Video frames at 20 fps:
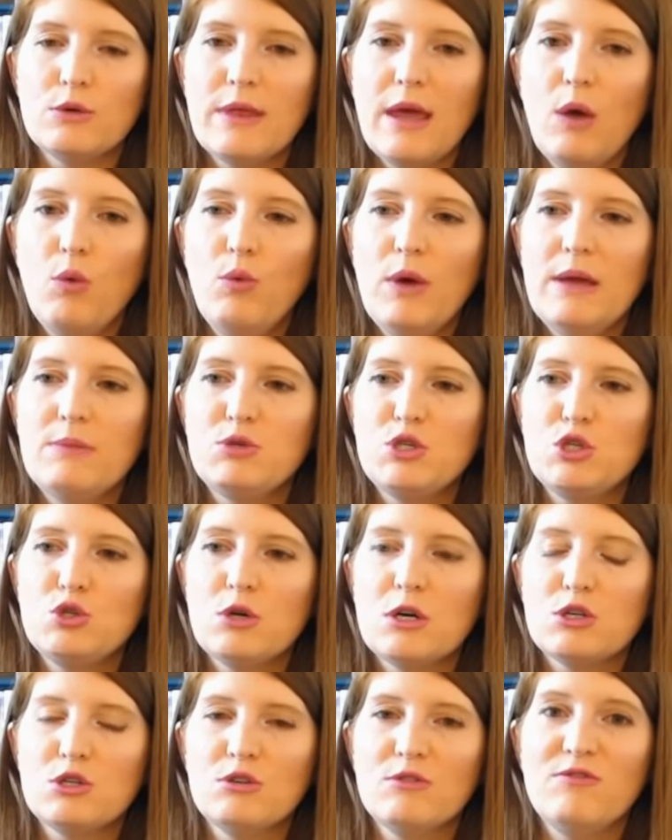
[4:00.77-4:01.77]
that web
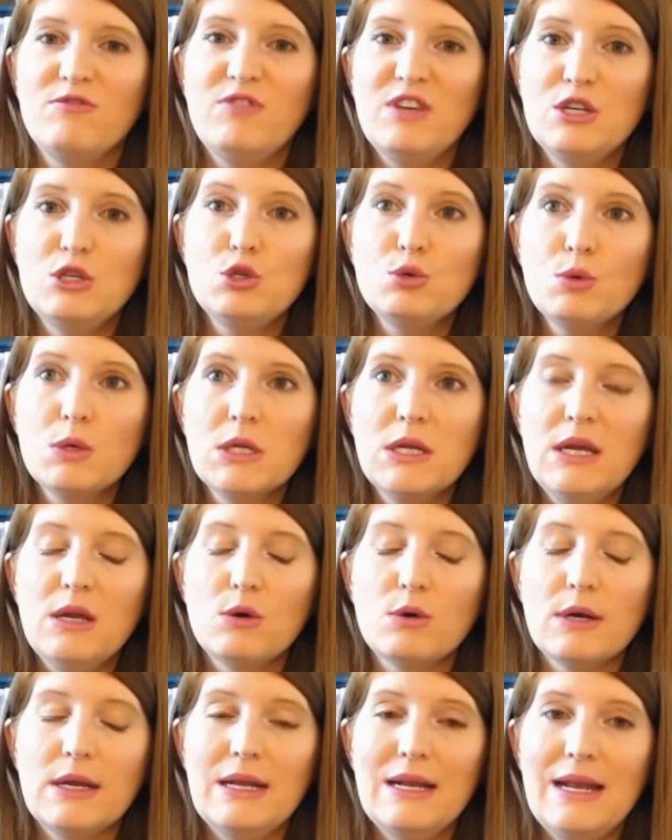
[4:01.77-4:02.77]
structure visually
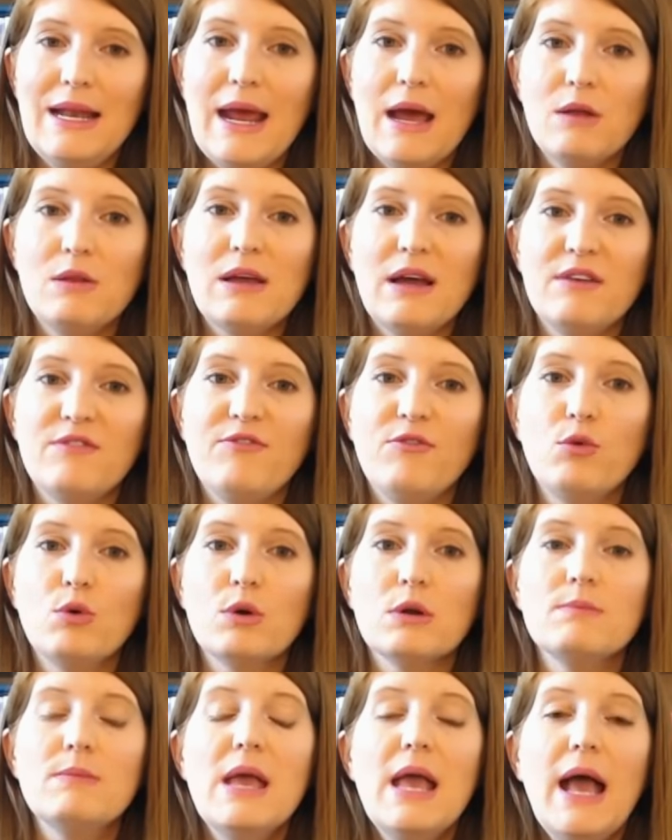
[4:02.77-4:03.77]
or in an outline
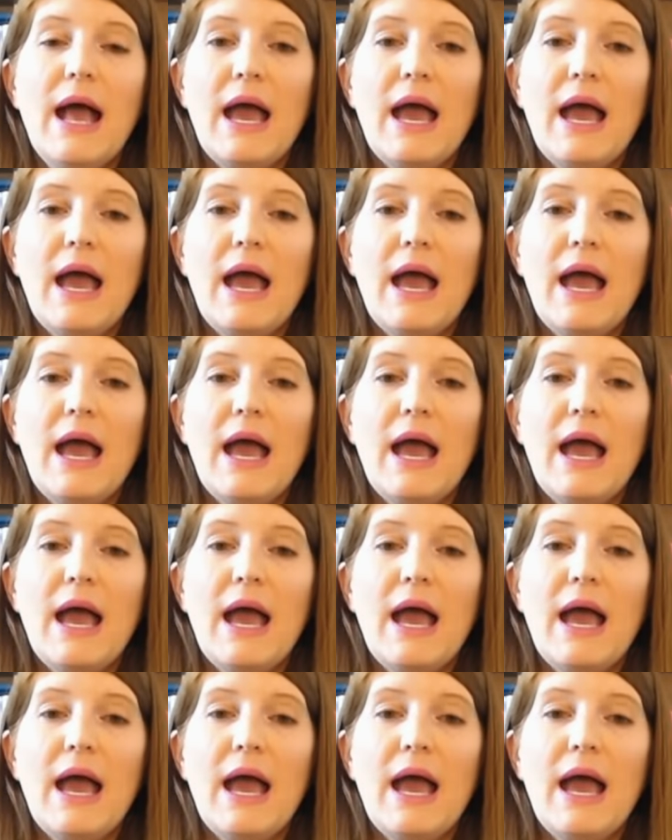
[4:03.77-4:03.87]
form,